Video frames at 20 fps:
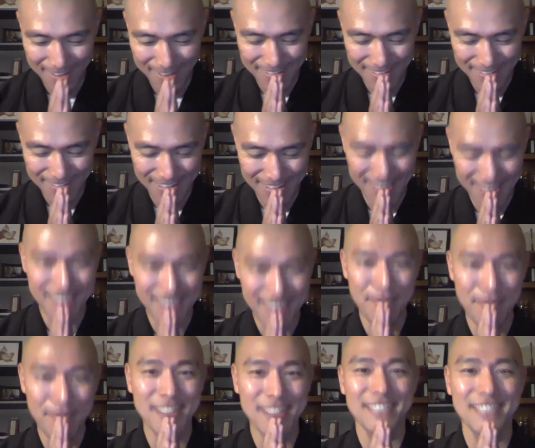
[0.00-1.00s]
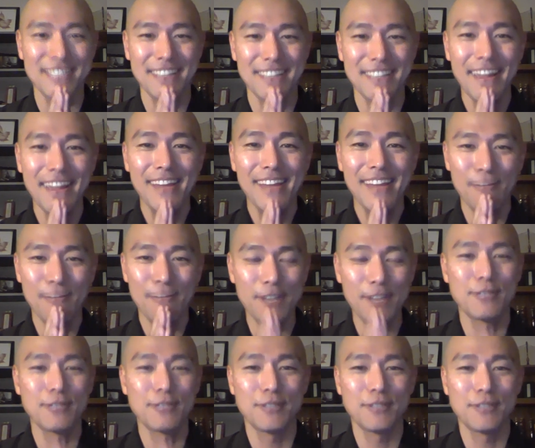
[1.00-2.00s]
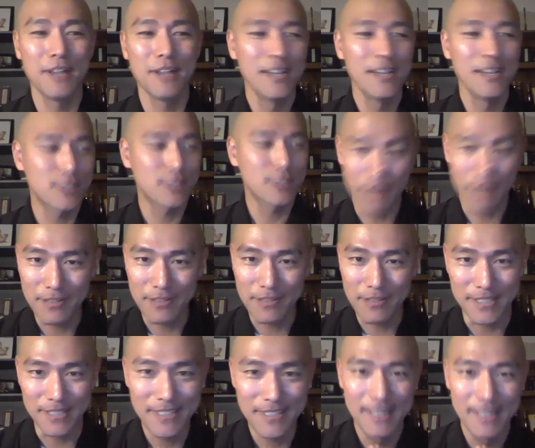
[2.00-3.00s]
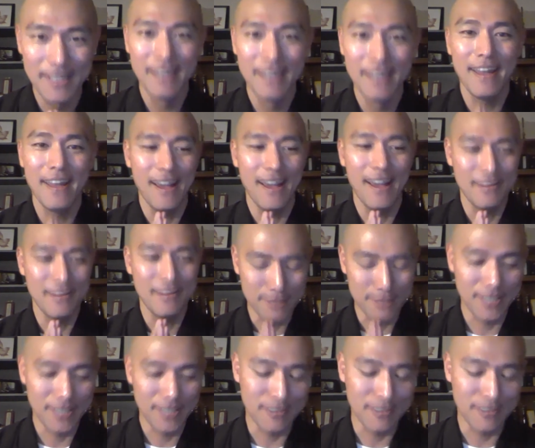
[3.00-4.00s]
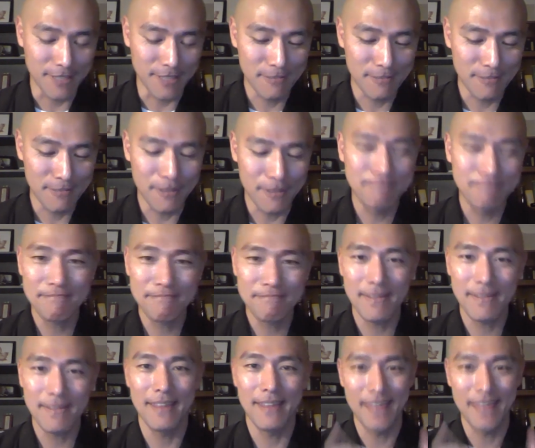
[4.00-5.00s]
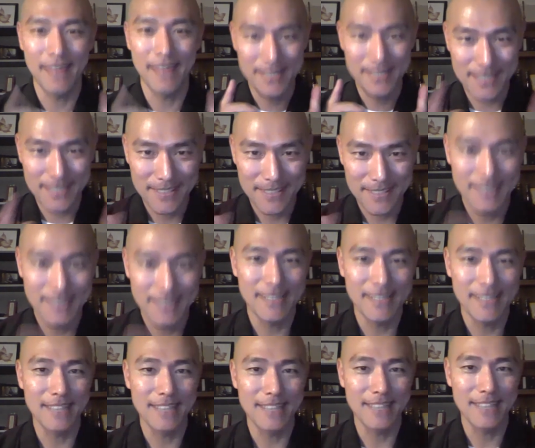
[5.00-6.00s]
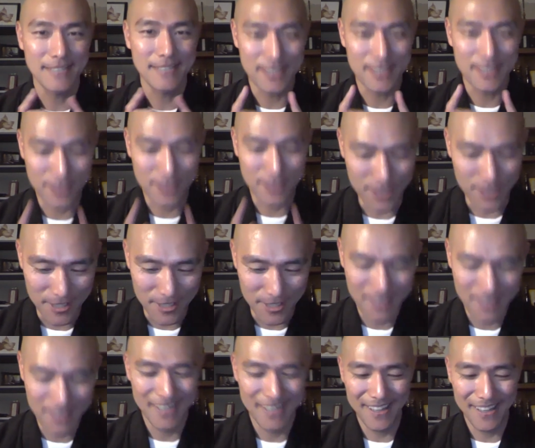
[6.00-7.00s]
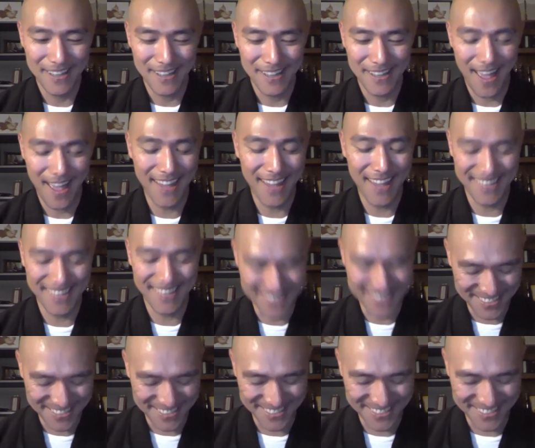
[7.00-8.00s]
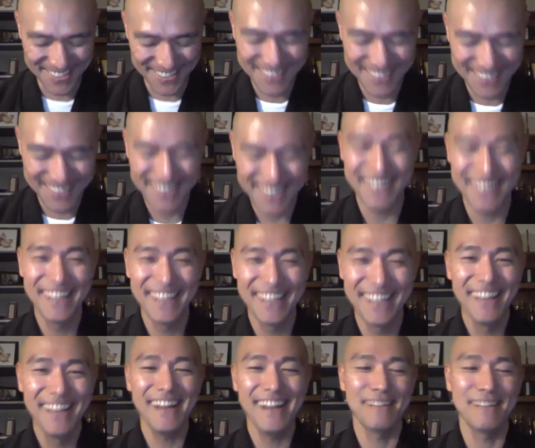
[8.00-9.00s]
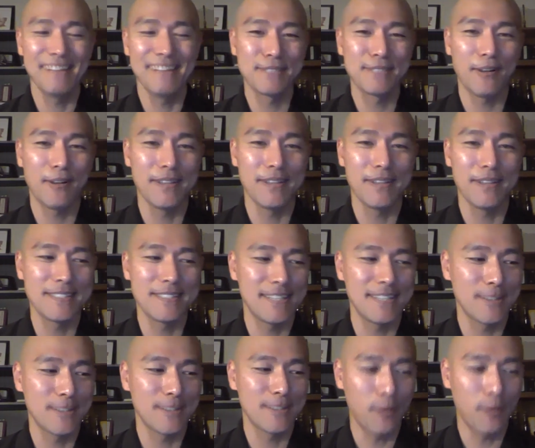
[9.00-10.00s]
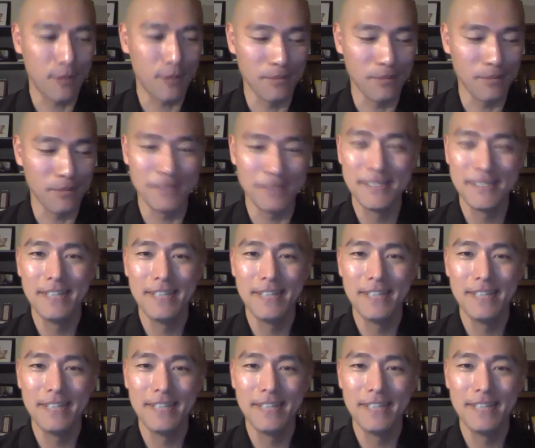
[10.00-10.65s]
and especially the ones who are struggling. I am really grateful, and that's good. That's good. I'm sorry, it sounds horrible,